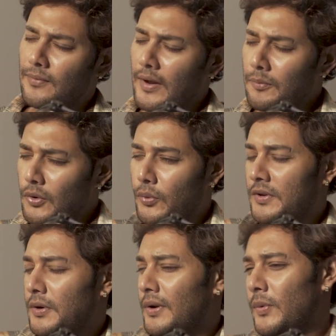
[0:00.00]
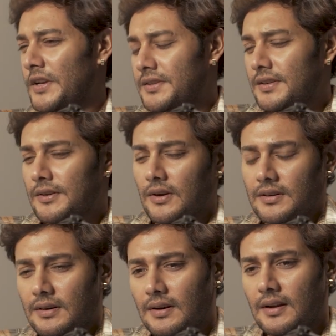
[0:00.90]
One more quick question,
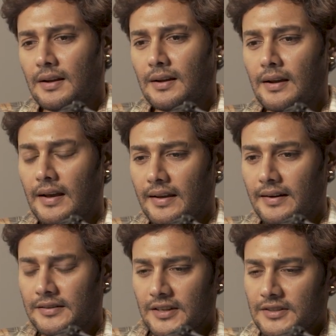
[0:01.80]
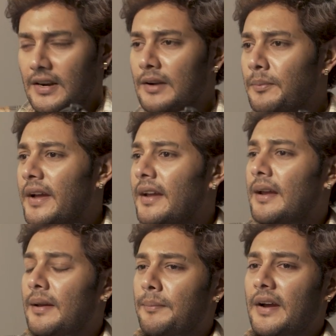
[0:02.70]
doctor. It just struck
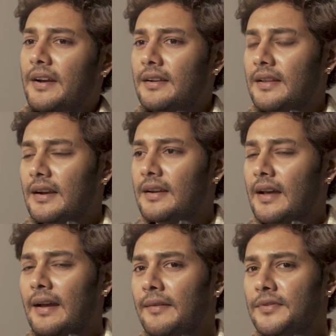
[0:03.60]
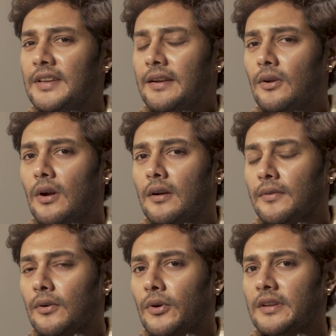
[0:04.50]
my mind that I've seen a lot
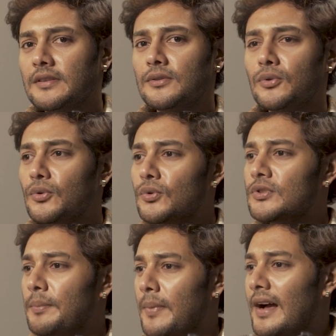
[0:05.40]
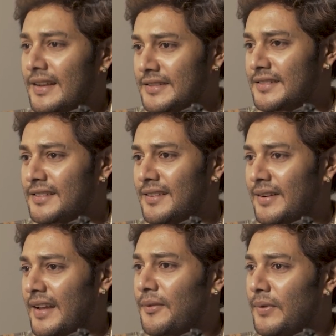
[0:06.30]
of Koreans who use a mask,
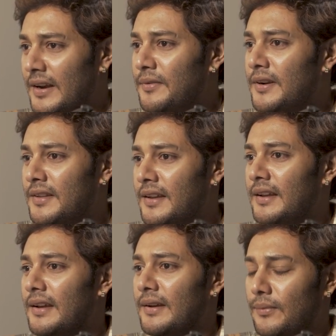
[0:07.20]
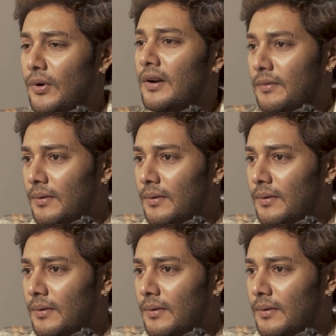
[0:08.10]
like wherever they walk